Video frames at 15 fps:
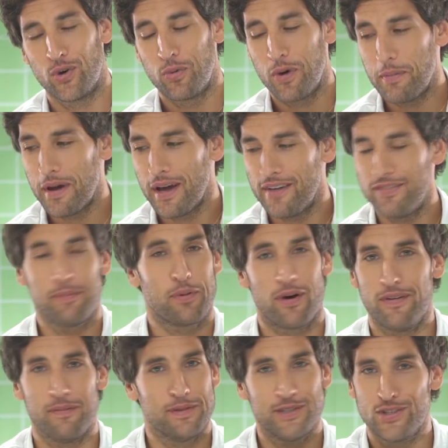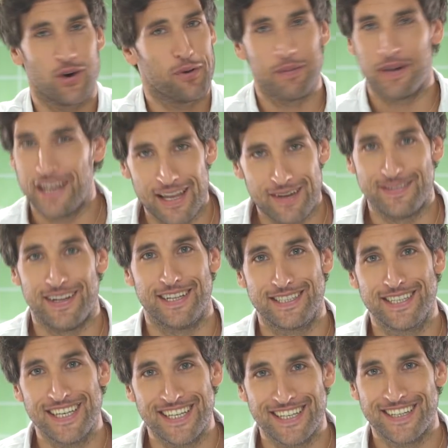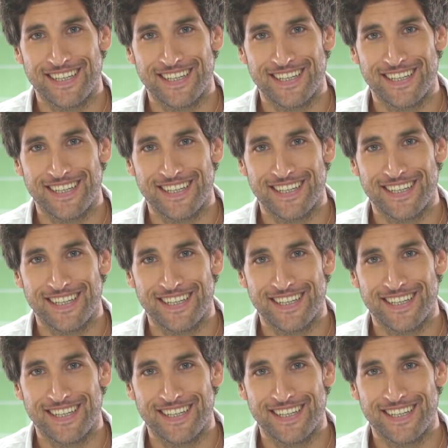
we may have a problem in so many levels.